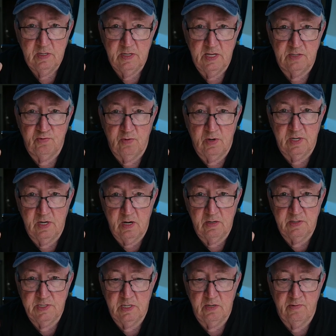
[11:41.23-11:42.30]
That's what our
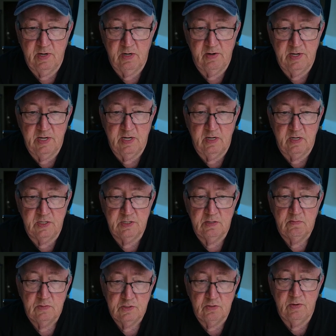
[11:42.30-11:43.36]
generator does.
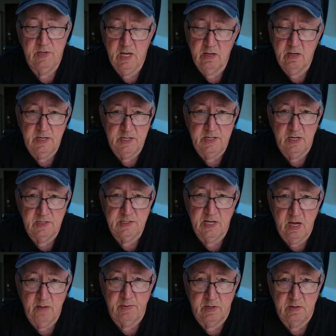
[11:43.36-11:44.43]
So yeah, it does
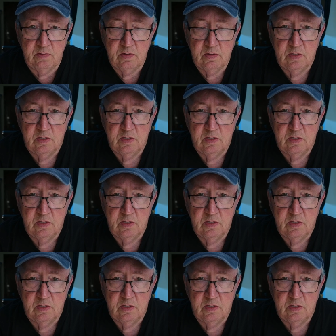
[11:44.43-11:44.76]
happen,